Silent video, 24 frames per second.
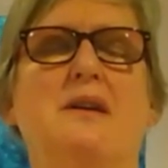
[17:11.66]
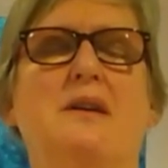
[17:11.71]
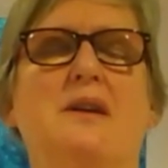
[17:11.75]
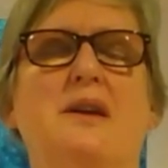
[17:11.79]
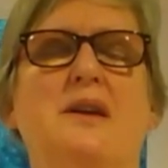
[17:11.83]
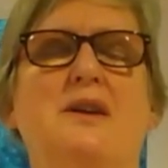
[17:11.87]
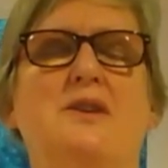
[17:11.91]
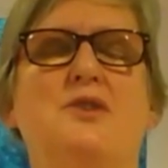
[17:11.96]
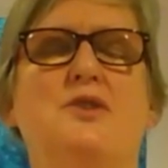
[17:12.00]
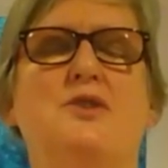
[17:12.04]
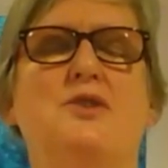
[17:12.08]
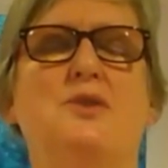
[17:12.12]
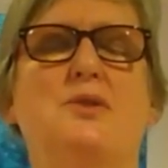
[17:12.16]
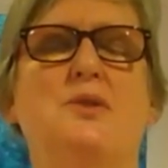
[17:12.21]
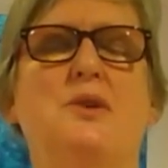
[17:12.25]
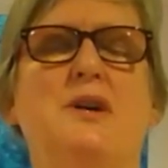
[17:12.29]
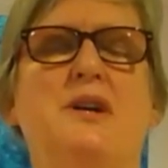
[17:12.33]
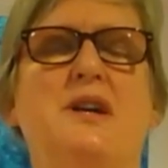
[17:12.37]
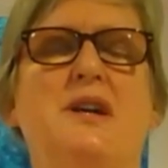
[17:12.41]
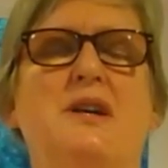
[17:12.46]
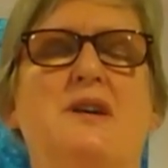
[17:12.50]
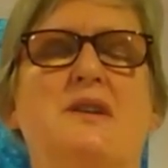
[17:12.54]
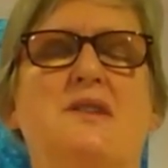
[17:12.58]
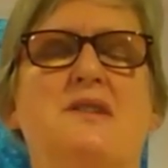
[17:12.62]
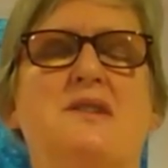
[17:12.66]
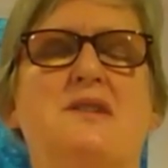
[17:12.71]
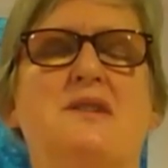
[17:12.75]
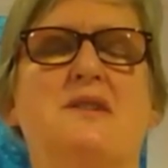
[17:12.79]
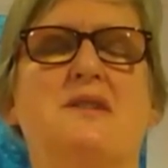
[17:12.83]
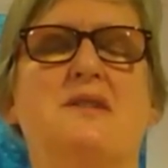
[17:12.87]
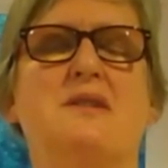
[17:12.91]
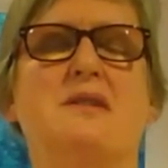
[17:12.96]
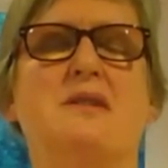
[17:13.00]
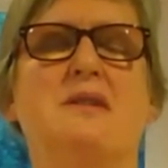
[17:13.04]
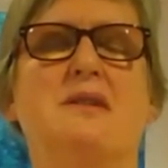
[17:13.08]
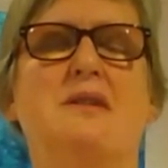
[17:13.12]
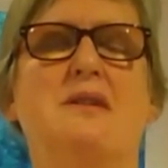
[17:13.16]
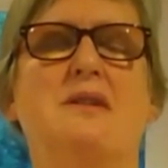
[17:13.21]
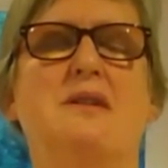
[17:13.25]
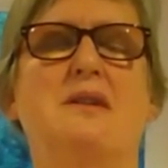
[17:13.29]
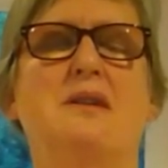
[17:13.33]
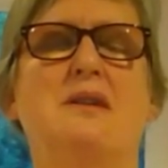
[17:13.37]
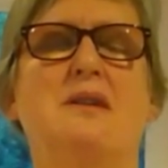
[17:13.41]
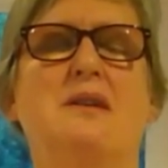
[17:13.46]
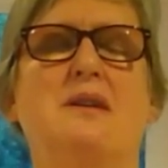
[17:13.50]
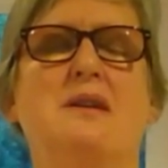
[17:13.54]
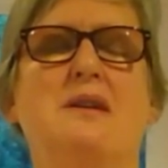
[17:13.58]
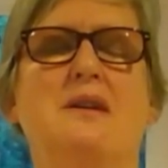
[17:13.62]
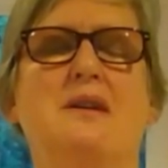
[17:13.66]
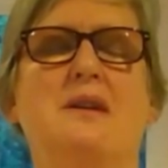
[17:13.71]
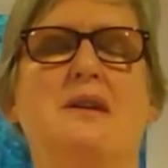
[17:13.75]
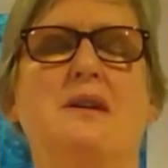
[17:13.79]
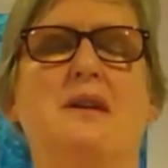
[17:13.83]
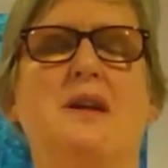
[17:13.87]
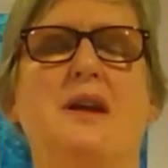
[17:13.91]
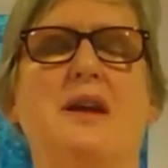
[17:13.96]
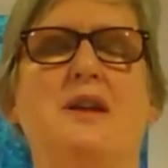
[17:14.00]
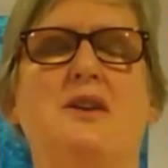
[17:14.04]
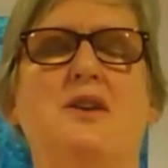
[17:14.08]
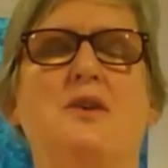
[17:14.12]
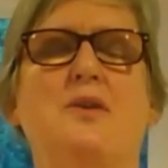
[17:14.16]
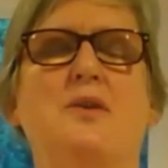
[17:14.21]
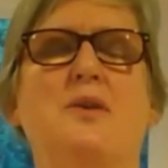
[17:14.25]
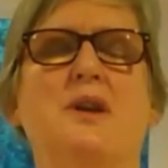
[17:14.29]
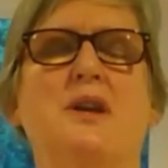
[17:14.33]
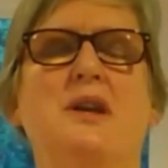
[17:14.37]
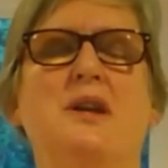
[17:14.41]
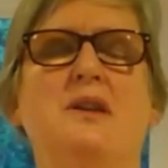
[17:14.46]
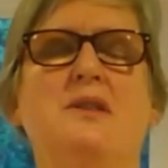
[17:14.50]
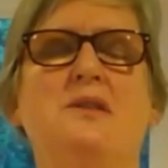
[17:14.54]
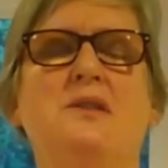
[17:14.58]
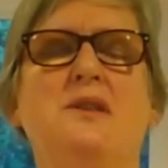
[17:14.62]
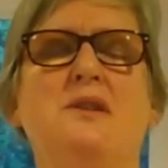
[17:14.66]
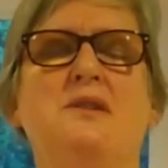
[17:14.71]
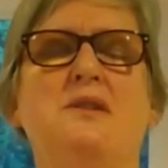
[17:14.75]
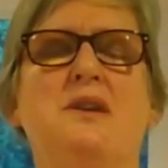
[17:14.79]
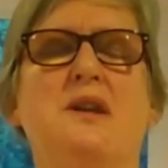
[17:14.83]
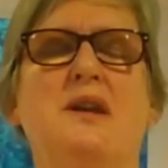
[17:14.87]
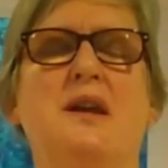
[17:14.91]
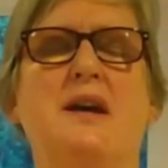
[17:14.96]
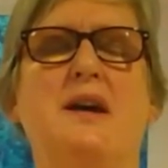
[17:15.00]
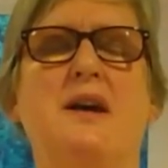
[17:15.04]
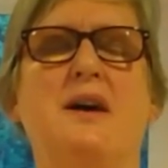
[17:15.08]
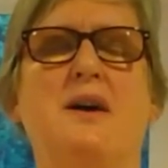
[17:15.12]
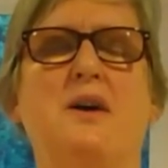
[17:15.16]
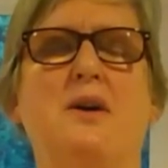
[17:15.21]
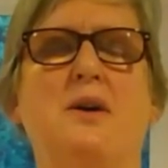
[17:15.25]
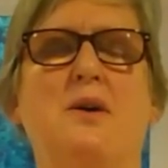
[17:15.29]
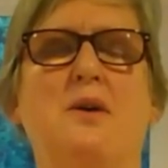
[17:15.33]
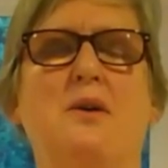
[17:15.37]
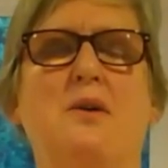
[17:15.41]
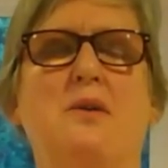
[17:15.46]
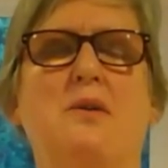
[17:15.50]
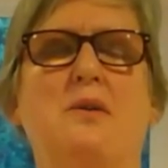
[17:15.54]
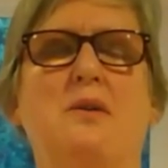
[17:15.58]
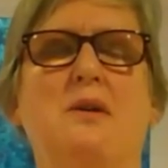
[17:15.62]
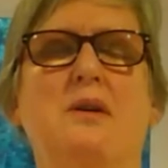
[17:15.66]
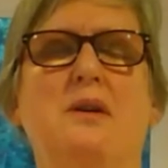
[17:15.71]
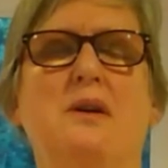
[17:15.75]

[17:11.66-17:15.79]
and joyous, and you're in the now.